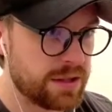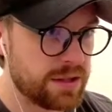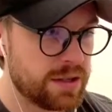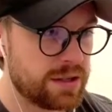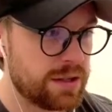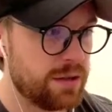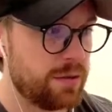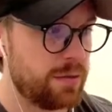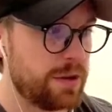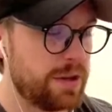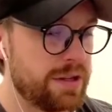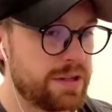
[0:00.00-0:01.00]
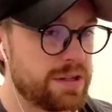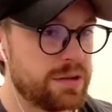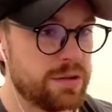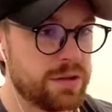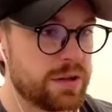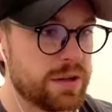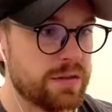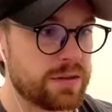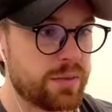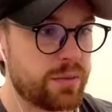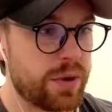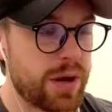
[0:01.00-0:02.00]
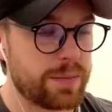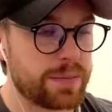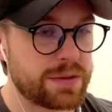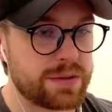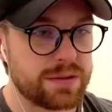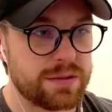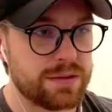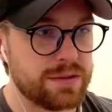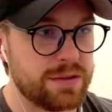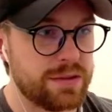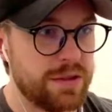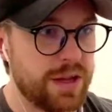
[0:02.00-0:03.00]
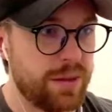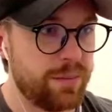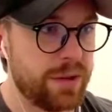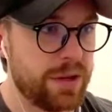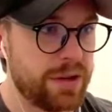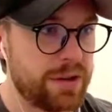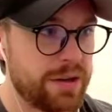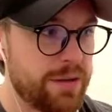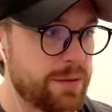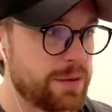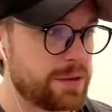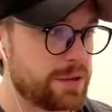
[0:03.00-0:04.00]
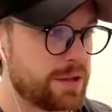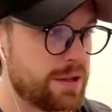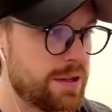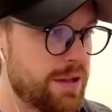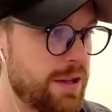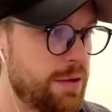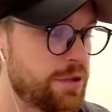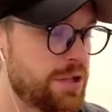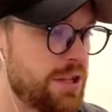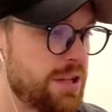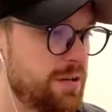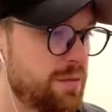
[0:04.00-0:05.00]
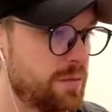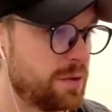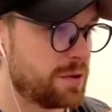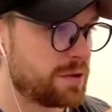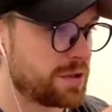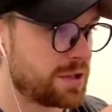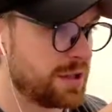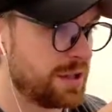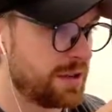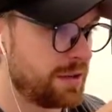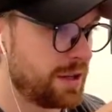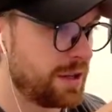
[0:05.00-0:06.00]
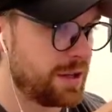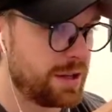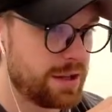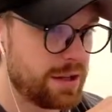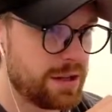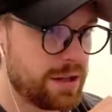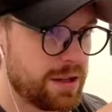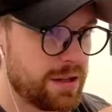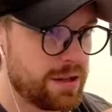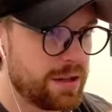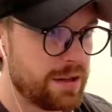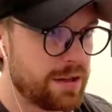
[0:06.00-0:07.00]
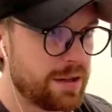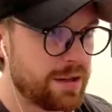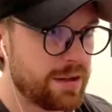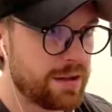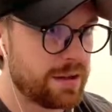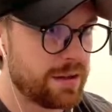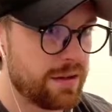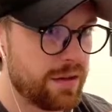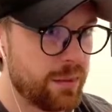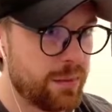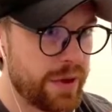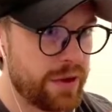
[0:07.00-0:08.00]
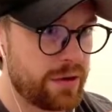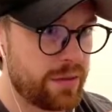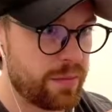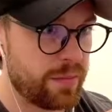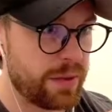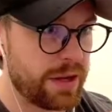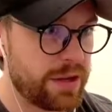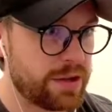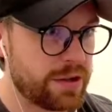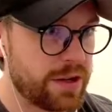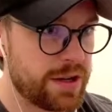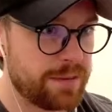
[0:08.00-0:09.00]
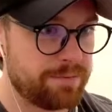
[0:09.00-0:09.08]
So we really need to uh, give some props to that player. He was, uh, he or she was clearly uh, the better player today.